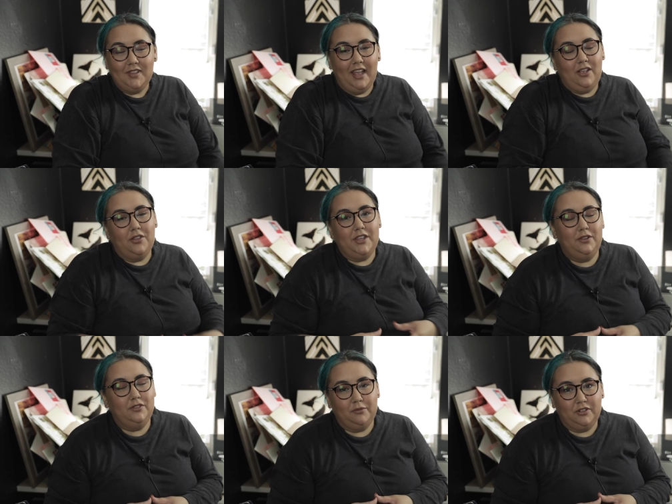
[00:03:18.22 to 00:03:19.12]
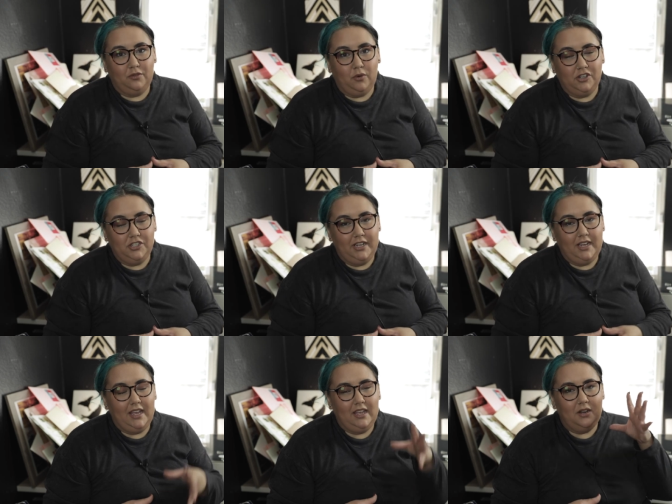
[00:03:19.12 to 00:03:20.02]
Hey y'all, thank you so much for
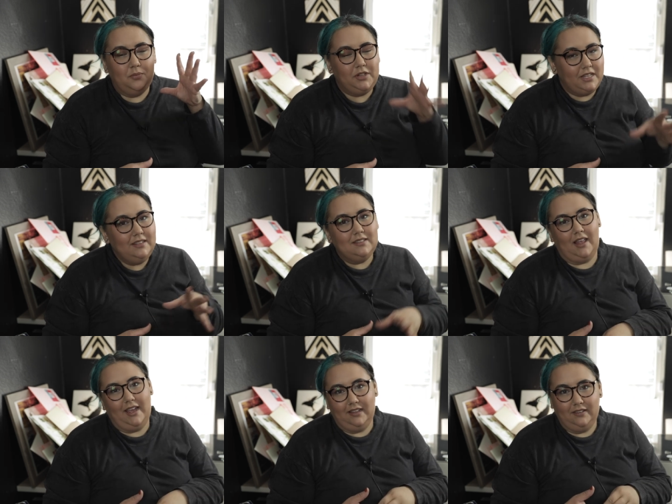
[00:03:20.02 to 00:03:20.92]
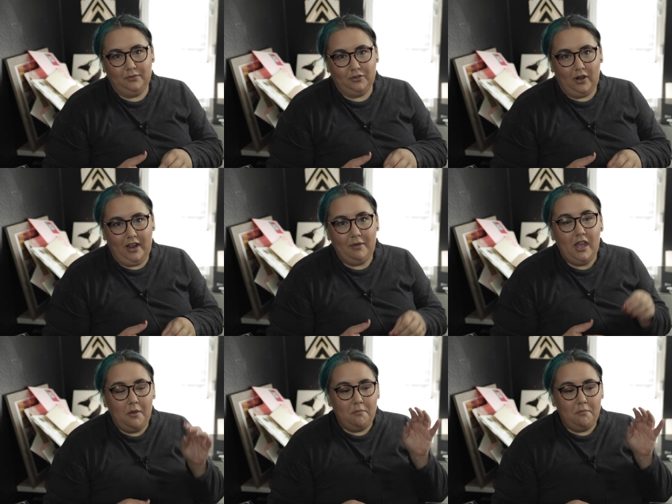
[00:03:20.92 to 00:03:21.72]
watching, and please like and subscribe.